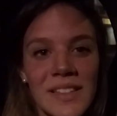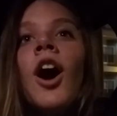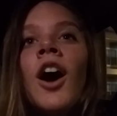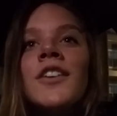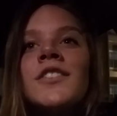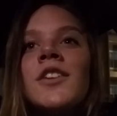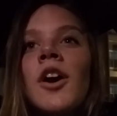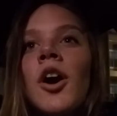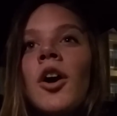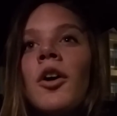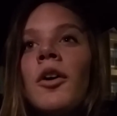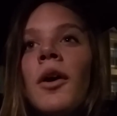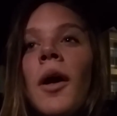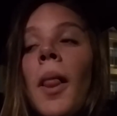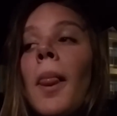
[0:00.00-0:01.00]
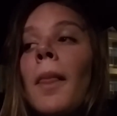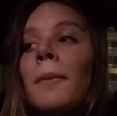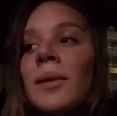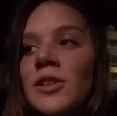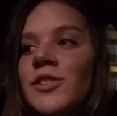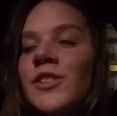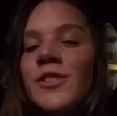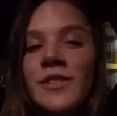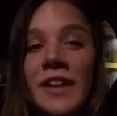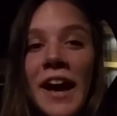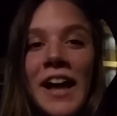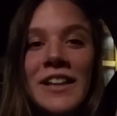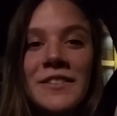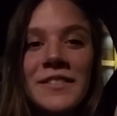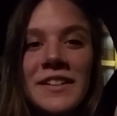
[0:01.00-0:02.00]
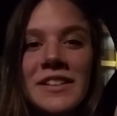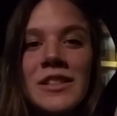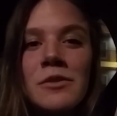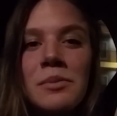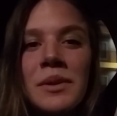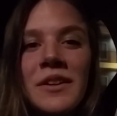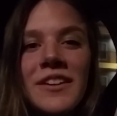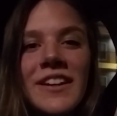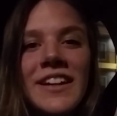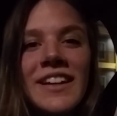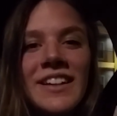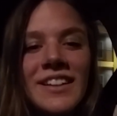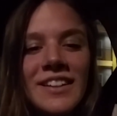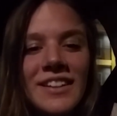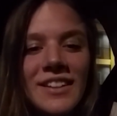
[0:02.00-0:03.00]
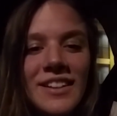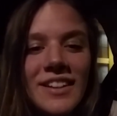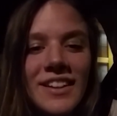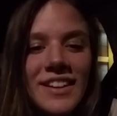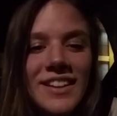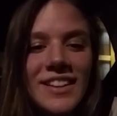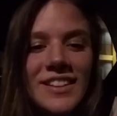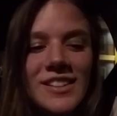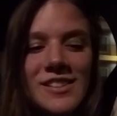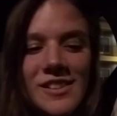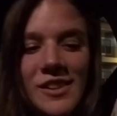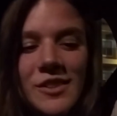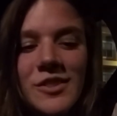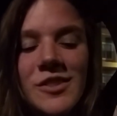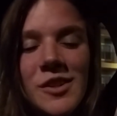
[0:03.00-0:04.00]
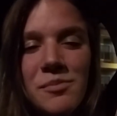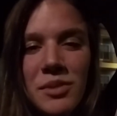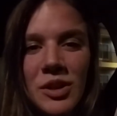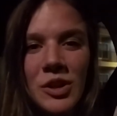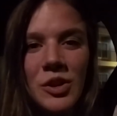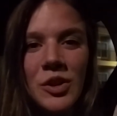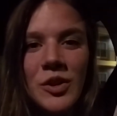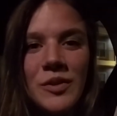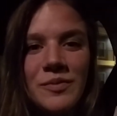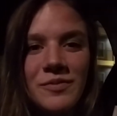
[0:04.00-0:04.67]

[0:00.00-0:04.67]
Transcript: Also puts you in the Halloween spirit, so super cool.